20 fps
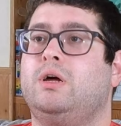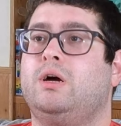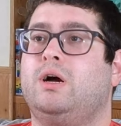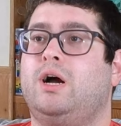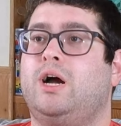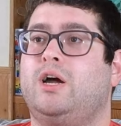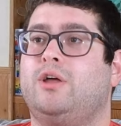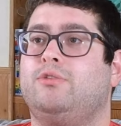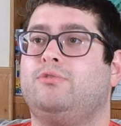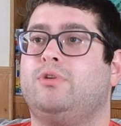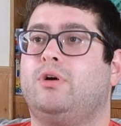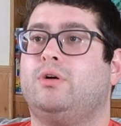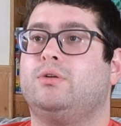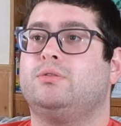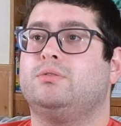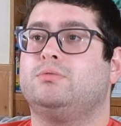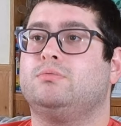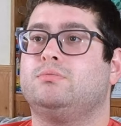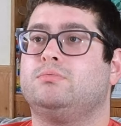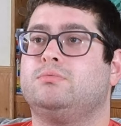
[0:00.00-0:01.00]
Eye on the road.
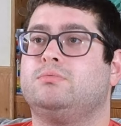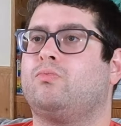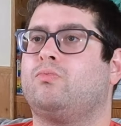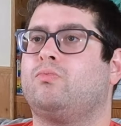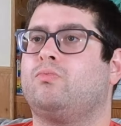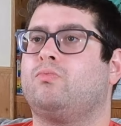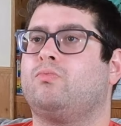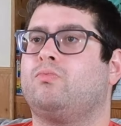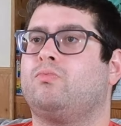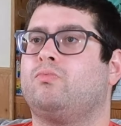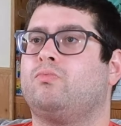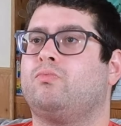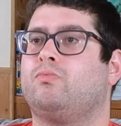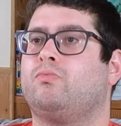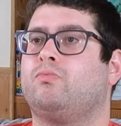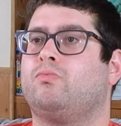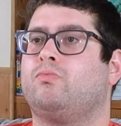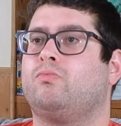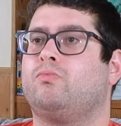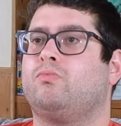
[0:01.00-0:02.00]

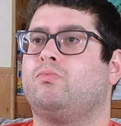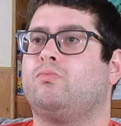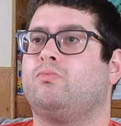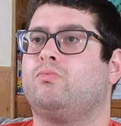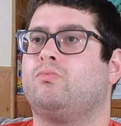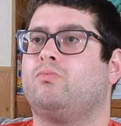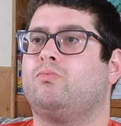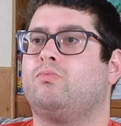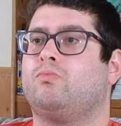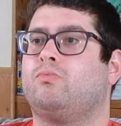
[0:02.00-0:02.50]
For the whole night.